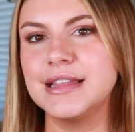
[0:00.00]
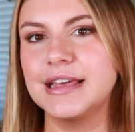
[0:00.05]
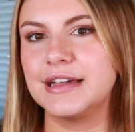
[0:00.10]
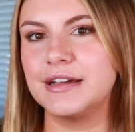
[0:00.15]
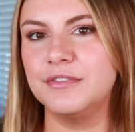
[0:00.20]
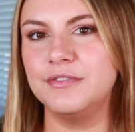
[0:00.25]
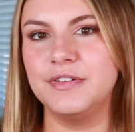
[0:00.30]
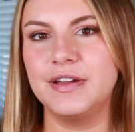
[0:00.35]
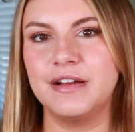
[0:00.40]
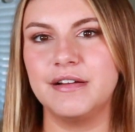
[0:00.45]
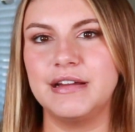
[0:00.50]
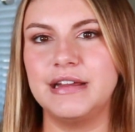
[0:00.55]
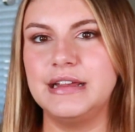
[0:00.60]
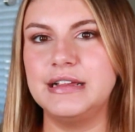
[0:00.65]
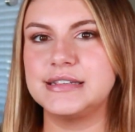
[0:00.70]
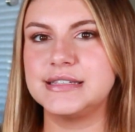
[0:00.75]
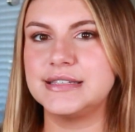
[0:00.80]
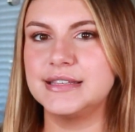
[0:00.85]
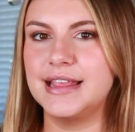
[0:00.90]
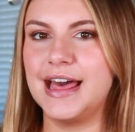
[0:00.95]
like a very
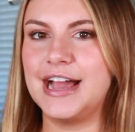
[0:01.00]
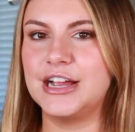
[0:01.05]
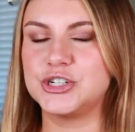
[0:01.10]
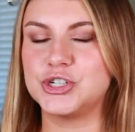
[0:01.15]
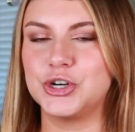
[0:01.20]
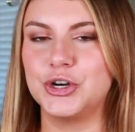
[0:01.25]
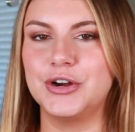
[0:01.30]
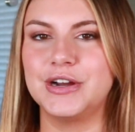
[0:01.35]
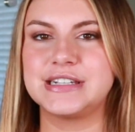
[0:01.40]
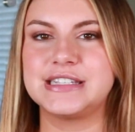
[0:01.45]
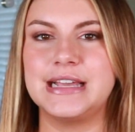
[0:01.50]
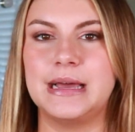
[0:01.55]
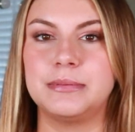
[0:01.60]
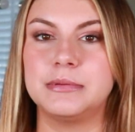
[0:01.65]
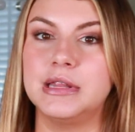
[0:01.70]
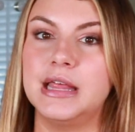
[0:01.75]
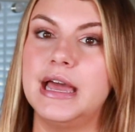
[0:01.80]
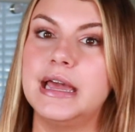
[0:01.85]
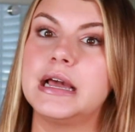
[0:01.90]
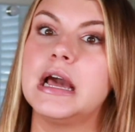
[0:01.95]
slasher,
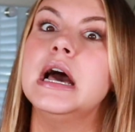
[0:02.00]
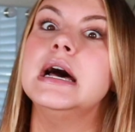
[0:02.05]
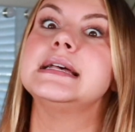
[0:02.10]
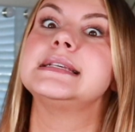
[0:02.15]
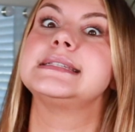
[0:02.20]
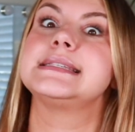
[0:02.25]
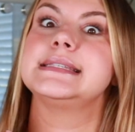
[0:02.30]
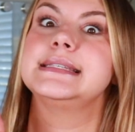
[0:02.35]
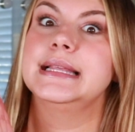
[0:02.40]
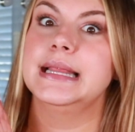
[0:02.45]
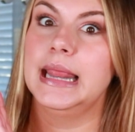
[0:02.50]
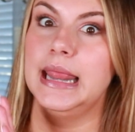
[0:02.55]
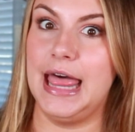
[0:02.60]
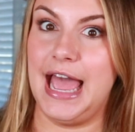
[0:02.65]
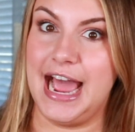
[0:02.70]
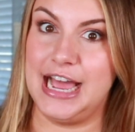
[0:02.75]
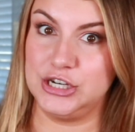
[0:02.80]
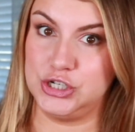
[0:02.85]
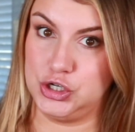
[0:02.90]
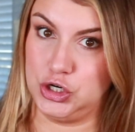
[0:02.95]
except like
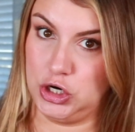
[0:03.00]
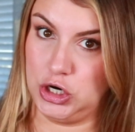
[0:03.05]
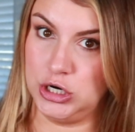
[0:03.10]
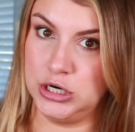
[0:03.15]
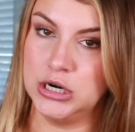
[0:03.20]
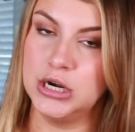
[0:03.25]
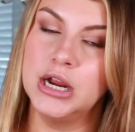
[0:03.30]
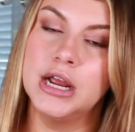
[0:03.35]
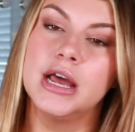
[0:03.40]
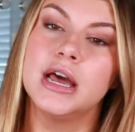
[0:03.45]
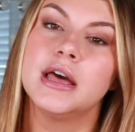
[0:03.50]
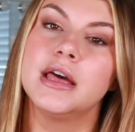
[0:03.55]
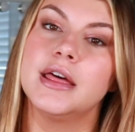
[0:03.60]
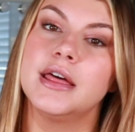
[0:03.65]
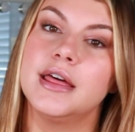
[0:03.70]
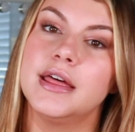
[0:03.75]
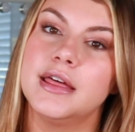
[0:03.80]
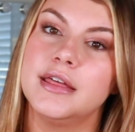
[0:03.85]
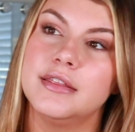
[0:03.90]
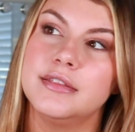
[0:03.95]
slasher,
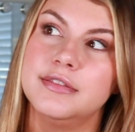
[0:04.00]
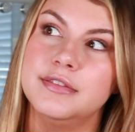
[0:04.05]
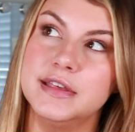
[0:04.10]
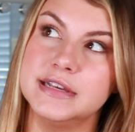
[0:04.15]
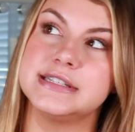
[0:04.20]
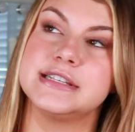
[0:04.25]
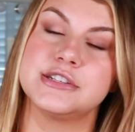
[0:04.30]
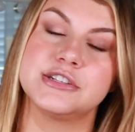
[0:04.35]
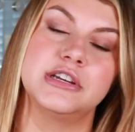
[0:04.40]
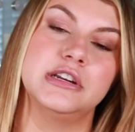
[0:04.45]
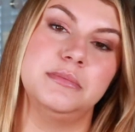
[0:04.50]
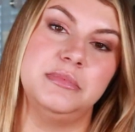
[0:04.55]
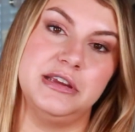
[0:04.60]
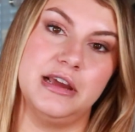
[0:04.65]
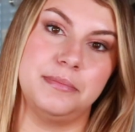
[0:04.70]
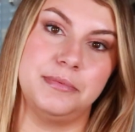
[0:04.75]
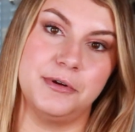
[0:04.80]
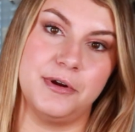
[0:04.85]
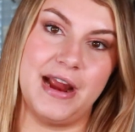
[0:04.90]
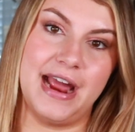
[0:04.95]
this is gonna be
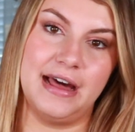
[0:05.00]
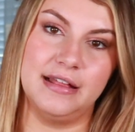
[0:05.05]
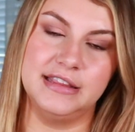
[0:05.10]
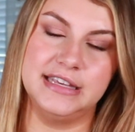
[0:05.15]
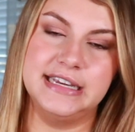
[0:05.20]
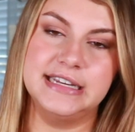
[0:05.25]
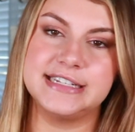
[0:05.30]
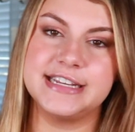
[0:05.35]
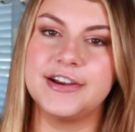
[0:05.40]
up your alley.